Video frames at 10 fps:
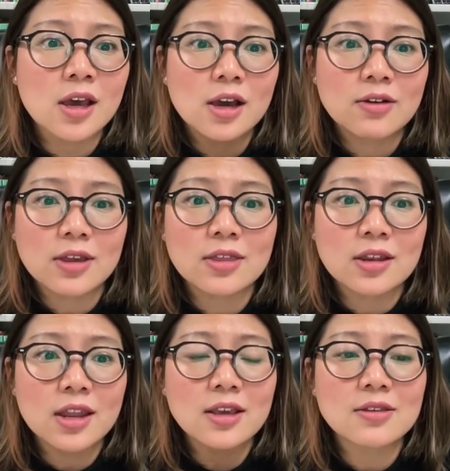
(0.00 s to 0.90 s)
Okay, the
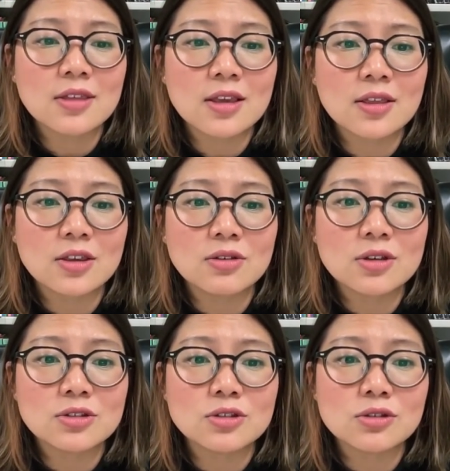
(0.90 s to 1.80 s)
next thing that you
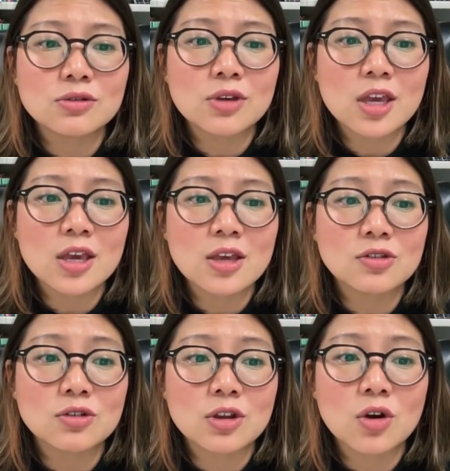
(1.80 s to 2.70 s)
can do
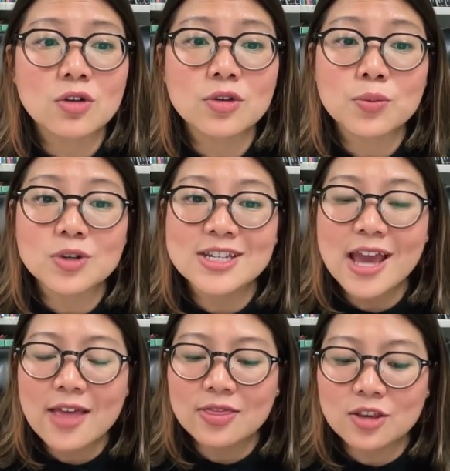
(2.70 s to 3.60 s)
is you can also
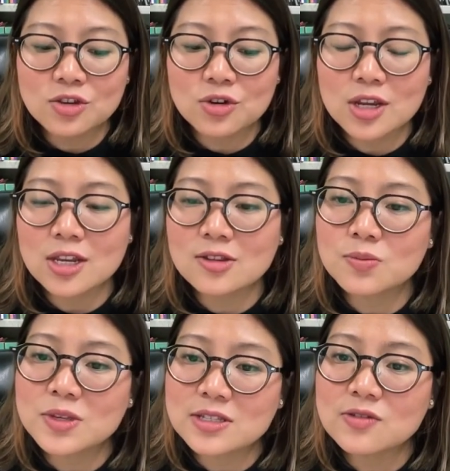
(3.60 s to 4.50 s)
pretend that you're in a
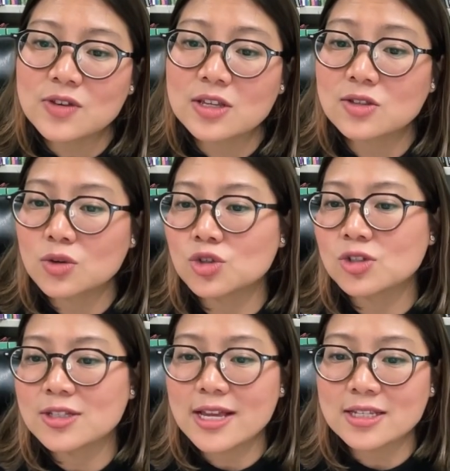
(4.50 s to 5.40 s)
specific social
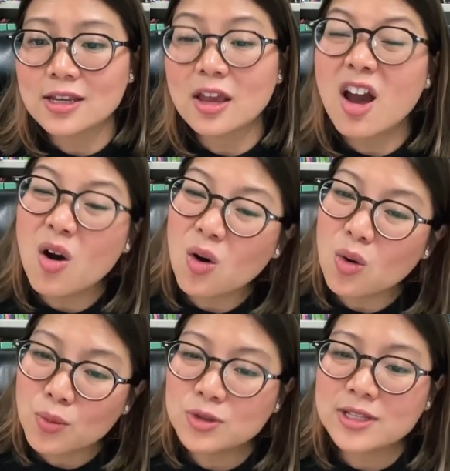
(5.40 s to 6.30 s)
setting,
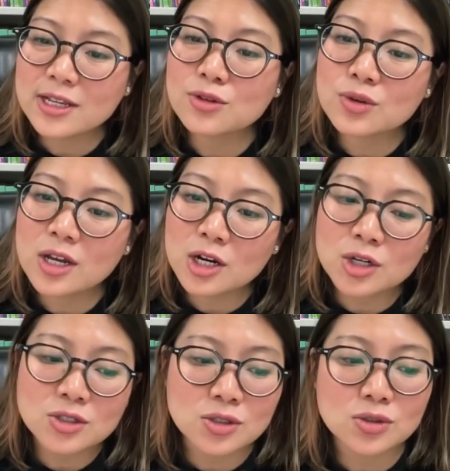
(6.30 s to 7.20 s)
almost like a
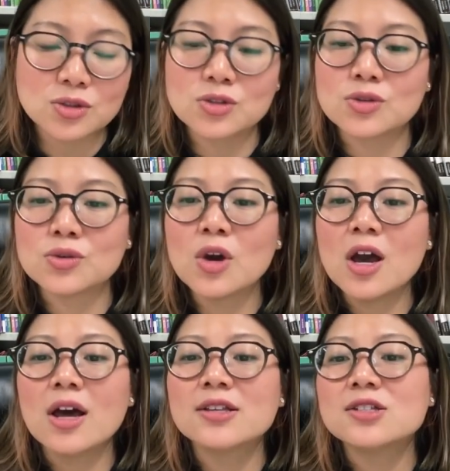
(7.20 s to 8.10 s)
rehearsal to
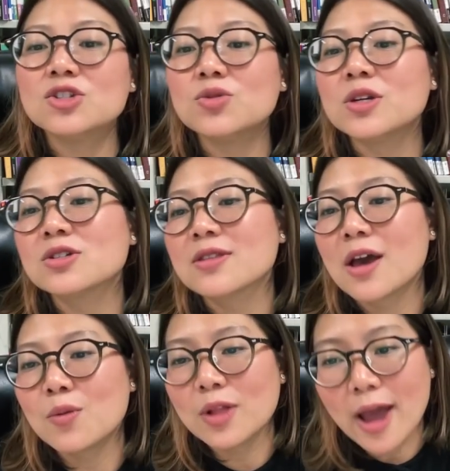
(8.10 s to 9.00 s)
a situation
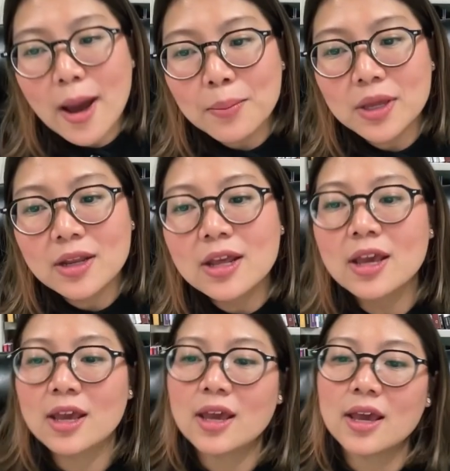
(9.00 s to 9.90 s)
that will happen,
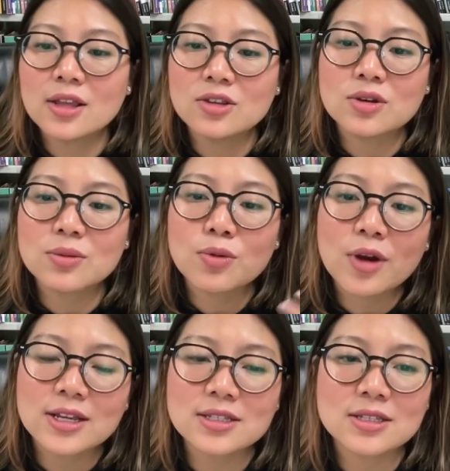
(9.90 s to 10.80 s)
and you can
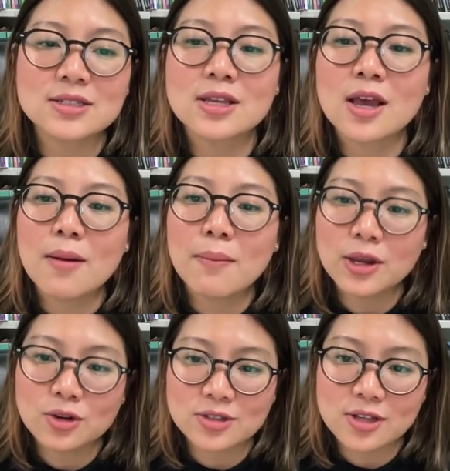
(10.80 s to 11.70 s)
practice by
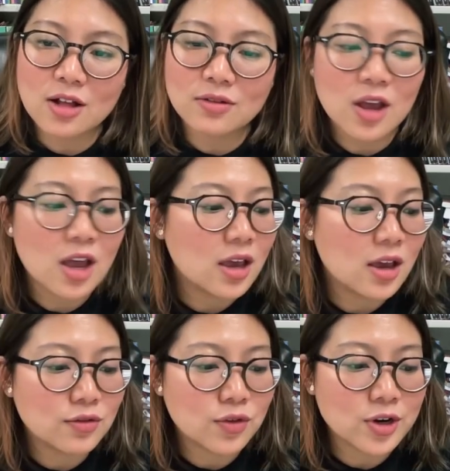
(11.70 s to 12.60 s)
yourself.
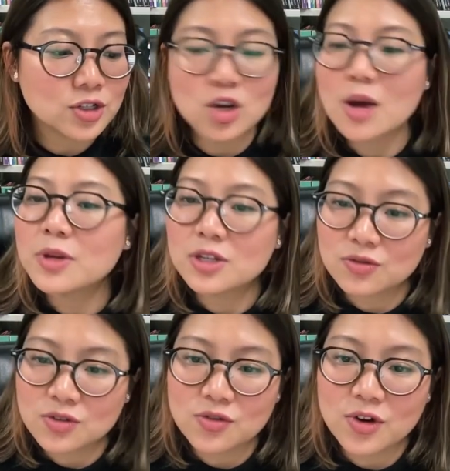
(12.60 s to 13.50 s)
For a job
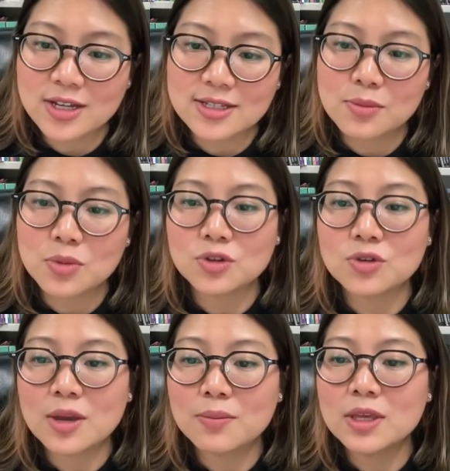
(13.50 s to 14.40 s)
interview, for example, you
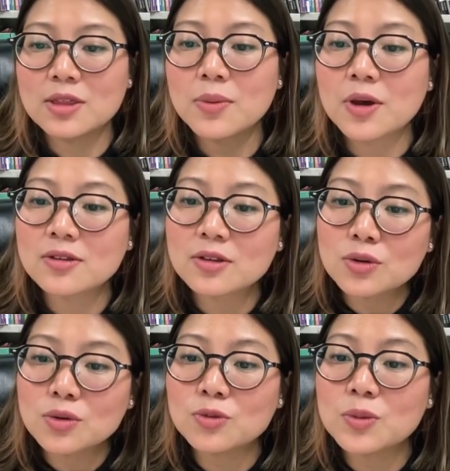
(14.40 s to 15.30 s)
can be the person
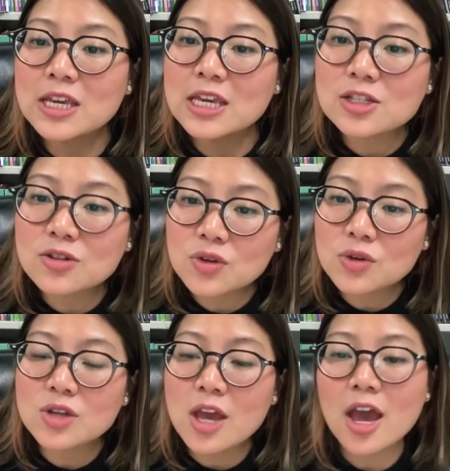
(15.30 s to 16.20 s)
who's being
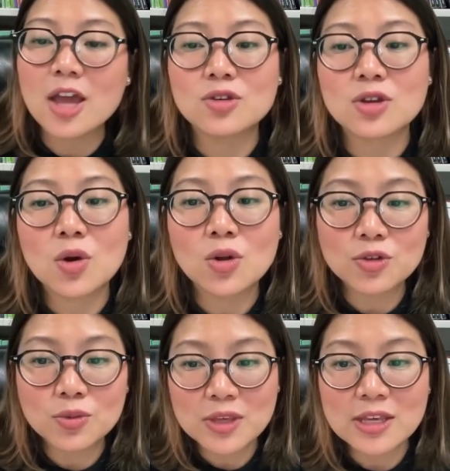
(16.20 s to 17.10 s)
interviewed, and you can
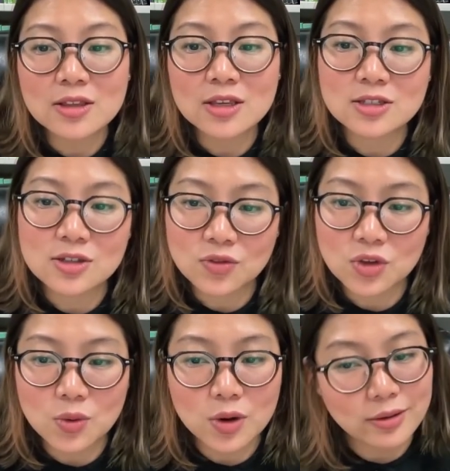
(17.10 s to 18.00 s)
also be the
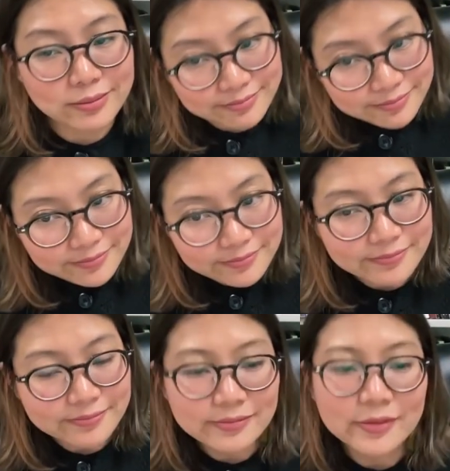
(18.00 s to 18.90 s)
interviewer.
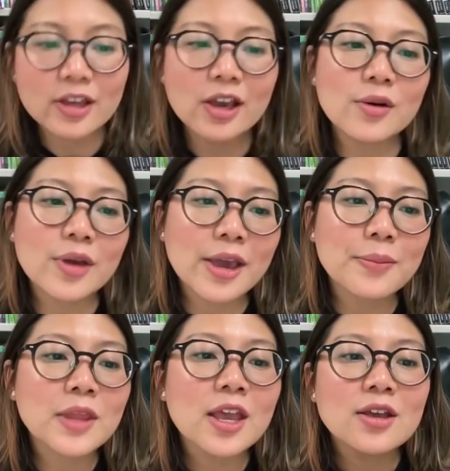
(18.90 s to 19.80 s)
Okay,
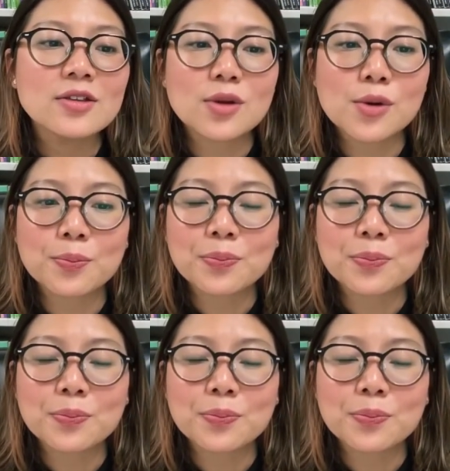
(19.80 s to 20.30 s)
so